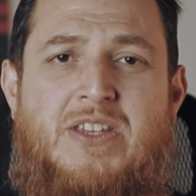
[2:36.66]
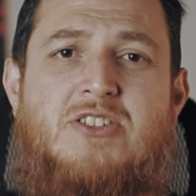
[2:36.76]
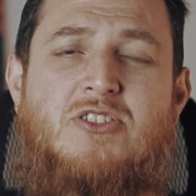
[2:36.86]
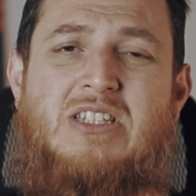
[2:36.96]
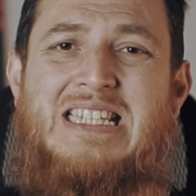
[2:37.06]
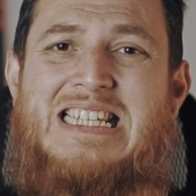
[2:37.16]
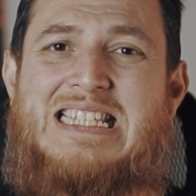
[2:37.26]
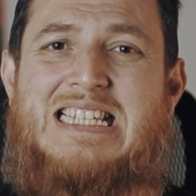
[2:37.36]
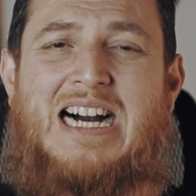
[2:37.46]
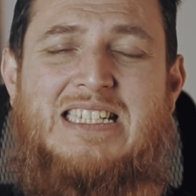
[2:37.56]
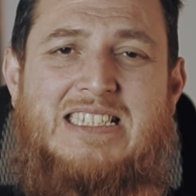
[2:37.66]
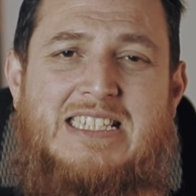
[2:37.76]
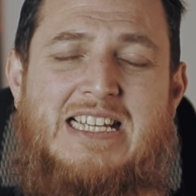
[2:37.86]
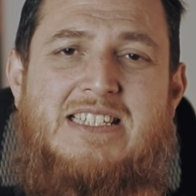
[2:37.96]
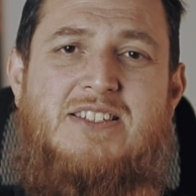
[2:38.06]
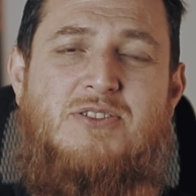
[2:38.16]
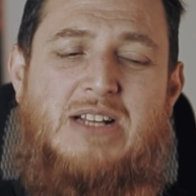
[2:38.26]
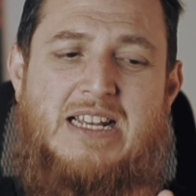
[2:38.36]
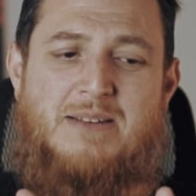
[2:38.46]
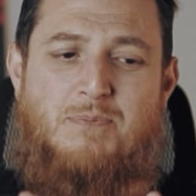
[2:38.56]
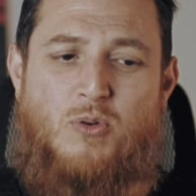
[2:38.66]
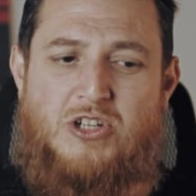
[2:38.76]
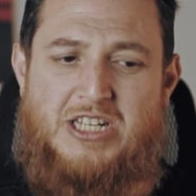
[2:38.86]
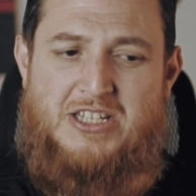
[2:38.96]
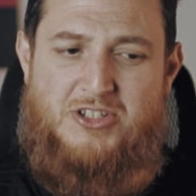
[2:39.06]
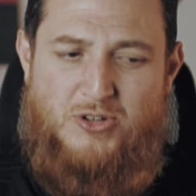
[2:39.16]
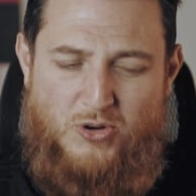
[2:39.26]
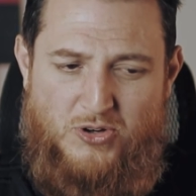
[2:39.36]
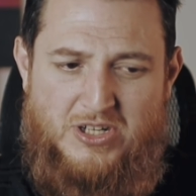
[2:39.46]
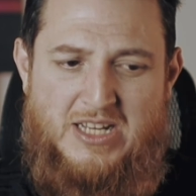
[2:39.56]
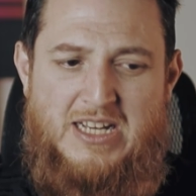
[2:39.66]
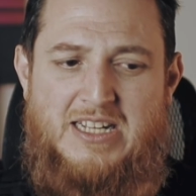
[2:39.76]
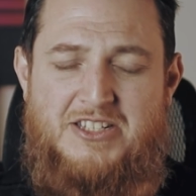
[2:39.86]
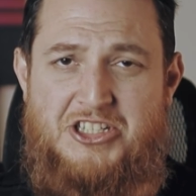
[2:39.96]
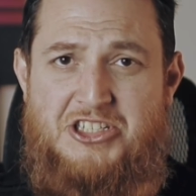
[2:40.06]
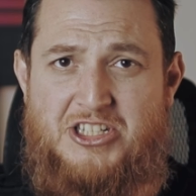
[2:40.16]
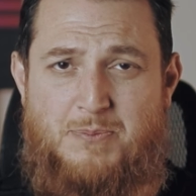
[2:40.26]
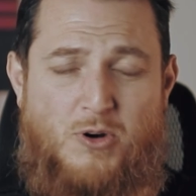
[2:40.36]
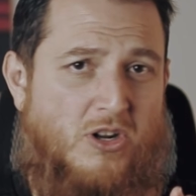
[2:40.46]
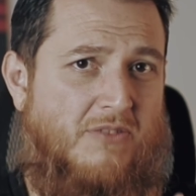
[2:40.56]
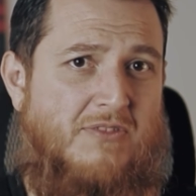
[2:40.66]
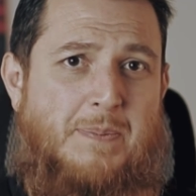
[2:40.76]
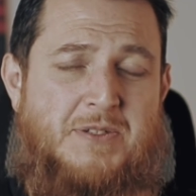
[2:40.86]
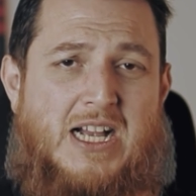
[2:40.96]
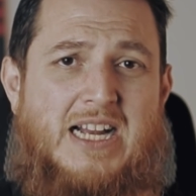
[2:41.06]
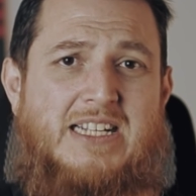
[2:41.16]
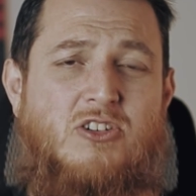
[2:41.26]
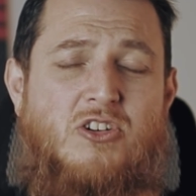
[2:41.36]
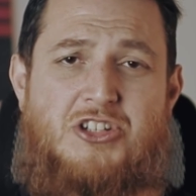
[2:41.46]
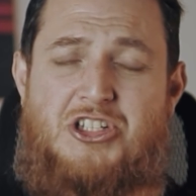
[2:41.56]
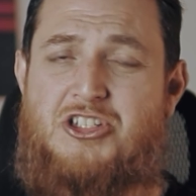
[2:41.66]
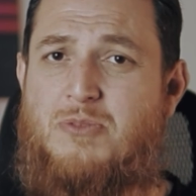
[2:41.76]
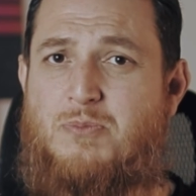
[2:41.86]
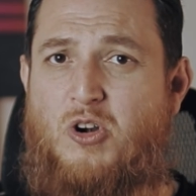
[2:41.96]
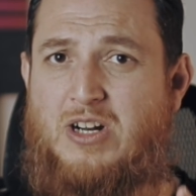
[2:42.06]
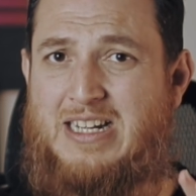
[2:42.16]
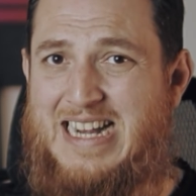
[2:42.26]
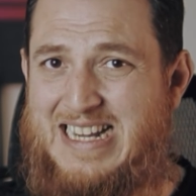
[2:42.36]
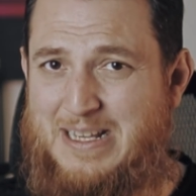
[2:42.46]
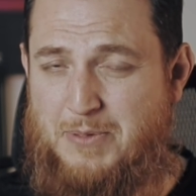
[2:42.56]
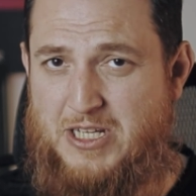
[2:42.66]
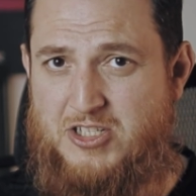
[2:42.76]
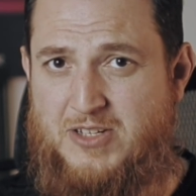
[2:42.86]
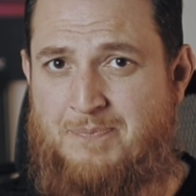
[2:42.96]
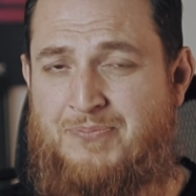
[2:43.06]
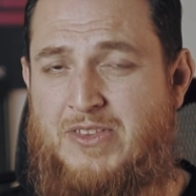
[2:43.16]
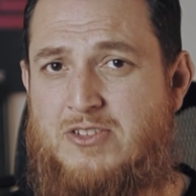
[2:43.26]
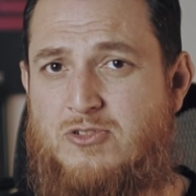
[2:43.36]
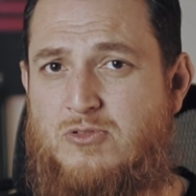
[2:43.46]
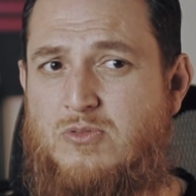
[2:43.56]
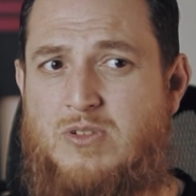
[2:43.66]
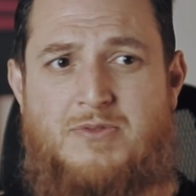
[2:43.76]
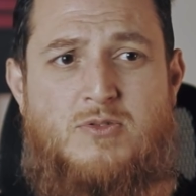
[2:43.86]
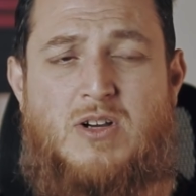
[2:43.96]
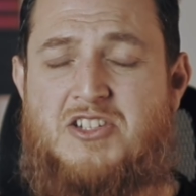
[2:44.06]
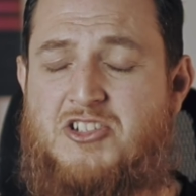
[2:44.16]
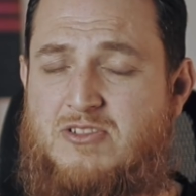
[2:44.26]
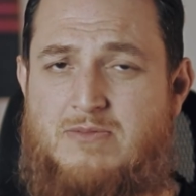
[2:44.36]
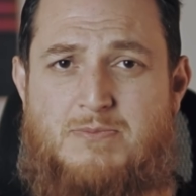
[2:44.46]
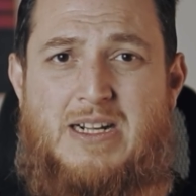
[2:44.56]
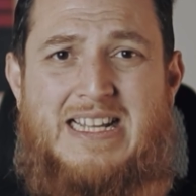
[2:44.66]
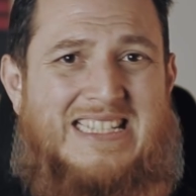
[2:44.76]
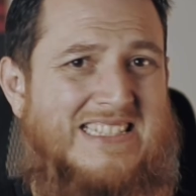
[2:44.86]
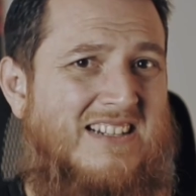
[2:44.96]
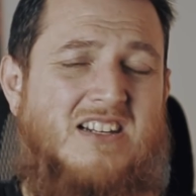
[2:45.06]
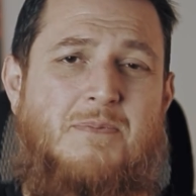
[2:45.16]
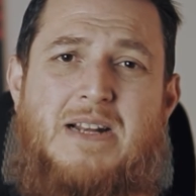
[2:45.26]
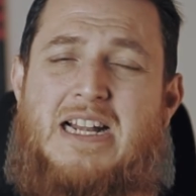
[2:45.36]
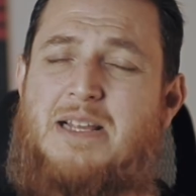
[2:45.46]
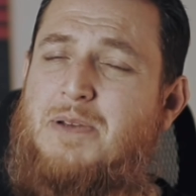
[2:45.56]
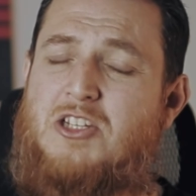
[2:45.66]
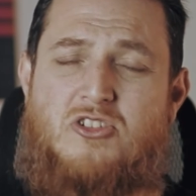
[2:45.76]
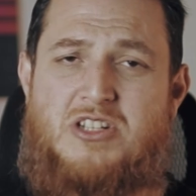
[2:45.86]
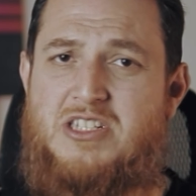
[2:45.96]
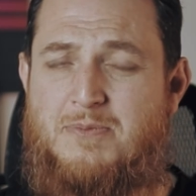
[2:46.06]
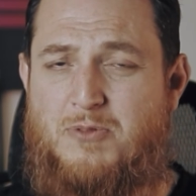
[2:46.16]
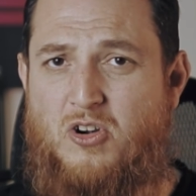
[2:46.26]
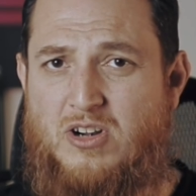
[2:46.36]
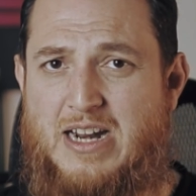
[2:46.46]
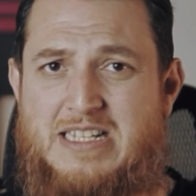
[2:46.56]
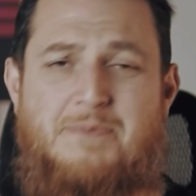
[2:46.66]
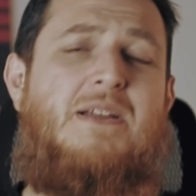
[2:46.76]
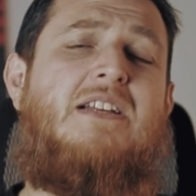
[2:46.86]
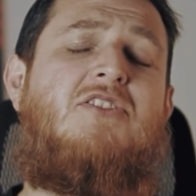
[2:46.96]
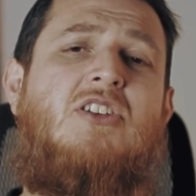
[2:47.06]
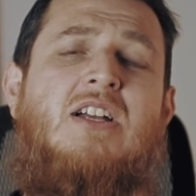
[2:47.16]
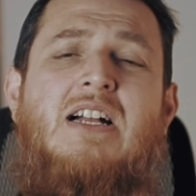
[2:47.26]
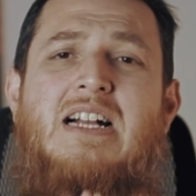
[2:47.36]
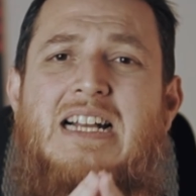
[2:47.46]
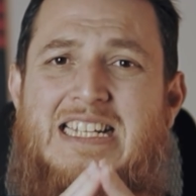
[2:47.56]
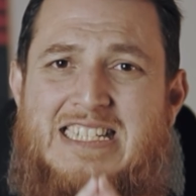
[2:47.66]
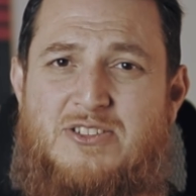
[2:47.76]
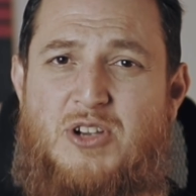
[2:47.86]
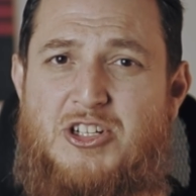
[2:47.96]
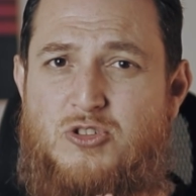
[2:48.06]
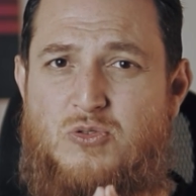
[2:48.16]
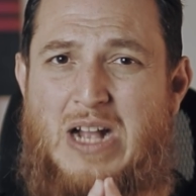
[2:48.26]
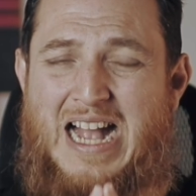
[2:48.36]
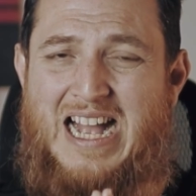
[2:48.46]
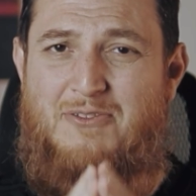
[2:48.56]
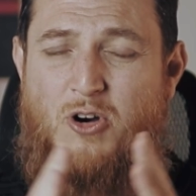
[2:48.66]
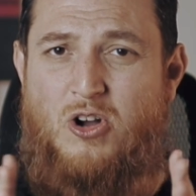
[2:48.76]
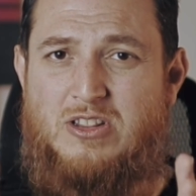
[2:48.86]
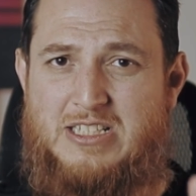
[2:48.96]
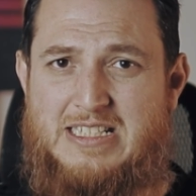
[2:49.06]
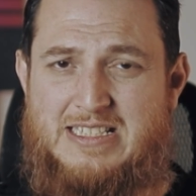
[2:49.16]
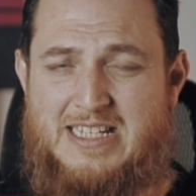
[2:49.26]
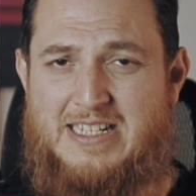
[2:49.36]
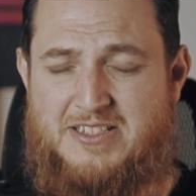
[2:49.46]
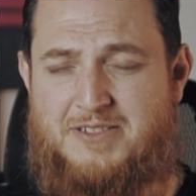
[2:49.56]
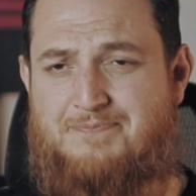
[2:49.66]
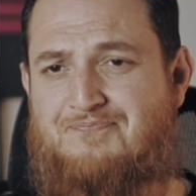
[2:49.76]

So these are the things you can put in your digital product website or digital product landing page. So if you are building a startup landing page or digital product landing page, it is going to have all these things.